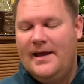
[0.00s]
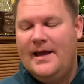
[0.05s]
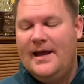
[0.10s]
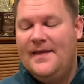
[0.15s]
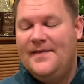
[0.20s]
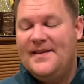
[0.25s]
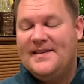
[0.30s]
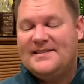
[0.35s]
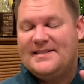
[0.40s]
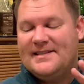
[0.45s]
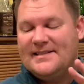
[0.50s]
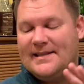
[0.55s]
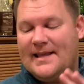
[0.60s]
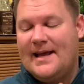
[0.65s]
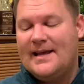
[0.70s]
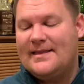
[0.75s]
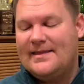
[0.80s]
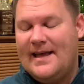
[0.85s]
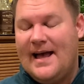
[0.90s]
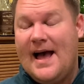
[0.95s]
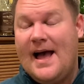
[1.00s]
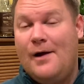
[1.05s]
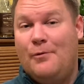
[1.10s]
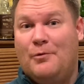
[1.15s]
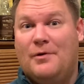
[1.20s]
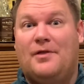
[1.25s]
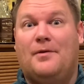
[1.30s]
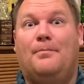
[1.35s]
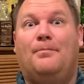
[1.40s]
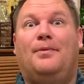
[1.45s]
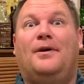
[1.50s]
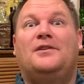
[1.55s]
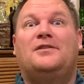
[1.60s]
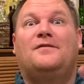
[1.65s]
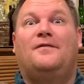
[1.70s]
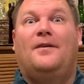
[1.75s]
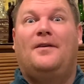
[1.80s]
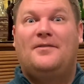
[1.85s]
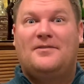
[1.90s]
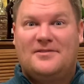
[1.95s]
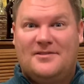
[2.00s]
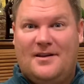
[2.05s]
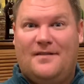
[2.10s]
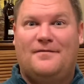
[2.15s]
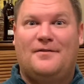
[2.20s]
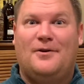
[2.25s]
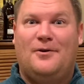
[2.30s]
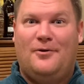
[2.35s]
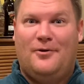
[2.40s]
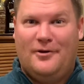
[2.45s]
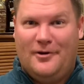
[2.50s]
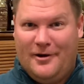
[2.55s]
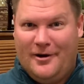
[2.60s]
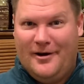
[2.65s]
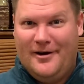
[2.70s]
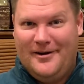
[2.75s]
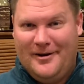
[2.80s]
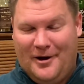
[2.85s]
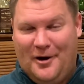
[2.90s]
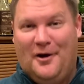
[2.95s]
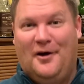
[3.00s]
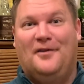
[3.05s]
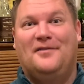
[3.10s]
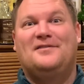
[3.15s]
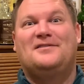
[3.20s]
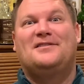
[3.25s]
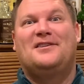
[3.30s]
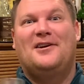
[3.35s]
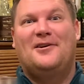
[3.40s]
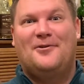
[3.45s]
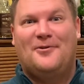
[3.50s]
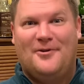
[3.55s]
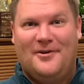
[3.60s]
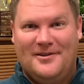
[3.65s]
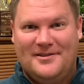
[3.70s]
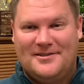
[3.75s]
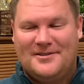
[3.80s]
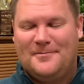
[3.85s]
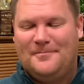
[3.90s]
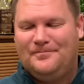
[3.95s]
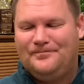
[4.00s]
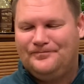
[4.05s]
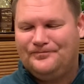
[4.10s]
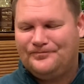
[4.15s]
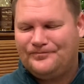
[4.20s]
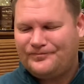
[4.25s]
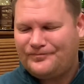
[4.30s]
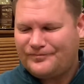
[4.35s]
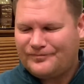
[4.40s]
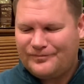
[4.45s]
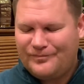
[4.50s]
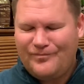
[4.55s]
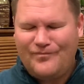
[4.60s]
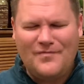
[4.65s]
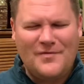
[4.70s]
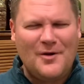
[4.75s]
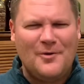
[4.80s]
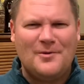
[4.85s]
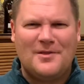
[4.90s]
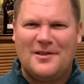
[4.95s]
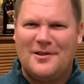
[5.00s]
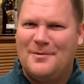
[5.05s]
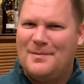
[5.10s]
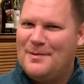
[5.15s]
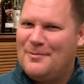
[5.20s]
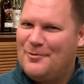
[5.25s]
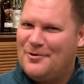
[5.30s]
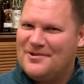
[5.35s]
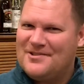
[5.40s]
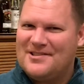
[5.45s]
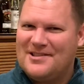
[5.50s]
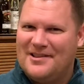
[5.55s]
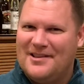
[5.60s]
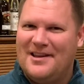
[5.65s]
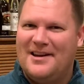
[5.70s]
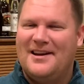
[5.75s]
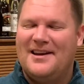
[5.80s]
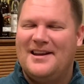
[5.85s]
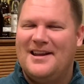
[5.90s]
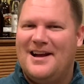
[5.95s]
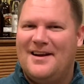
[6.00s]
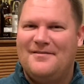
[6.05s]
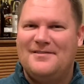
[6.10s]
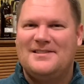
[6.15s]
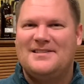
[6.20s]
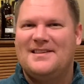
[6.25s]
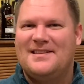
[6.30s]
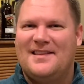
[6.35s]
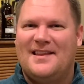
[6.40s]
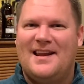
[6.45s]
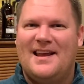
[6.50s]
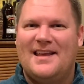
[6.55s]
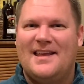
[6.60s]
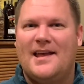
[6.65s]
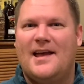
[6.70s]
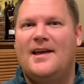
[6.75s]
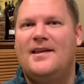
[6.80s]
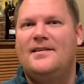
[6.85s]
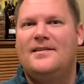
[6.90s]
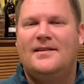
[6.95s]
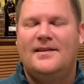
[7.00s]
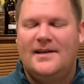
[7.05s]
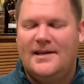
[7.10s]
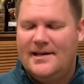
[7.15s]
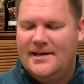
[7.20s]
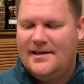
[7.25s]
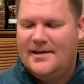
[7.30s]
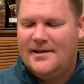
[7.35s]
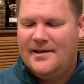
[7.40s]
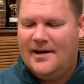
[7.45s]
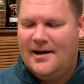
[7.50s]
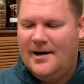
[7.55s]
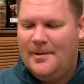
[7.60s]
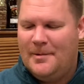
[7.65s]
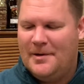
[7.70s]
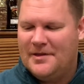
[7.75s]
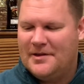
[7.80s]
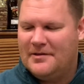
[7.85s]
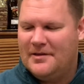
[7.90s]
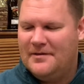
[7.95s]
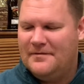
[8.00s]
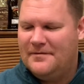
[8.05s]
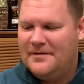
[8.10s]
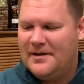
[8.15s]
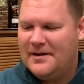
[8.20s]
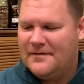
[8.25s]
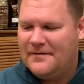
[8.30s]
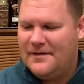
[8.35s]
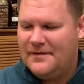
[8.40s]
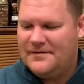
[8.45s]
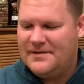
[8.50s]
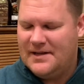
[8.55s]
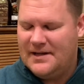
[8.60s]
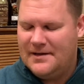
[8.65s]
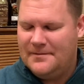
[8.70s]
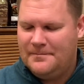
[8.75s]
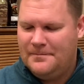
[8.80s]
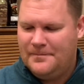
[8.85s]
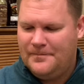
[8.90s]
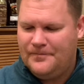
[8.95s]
And this is like that with a bunch of other stuff going on steroids. With a little bit more salinity, obviously, than I get on the Glenfiddich 15.